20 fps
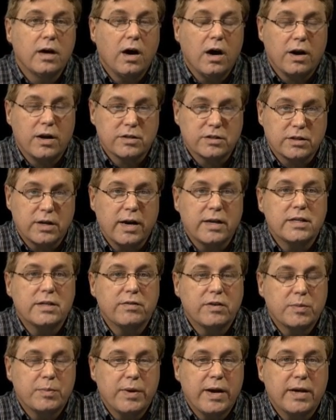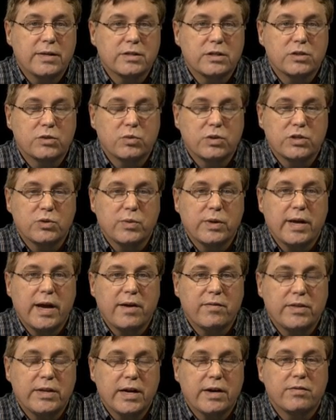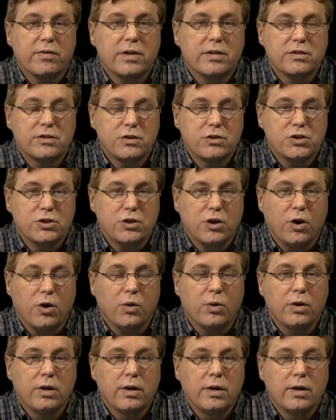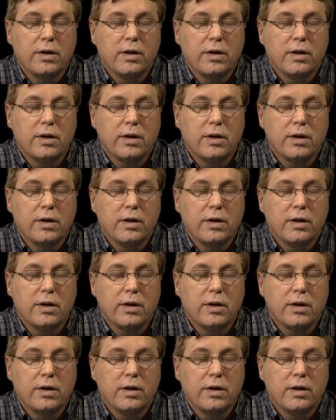on a scientific basis, which we have the evidence to show,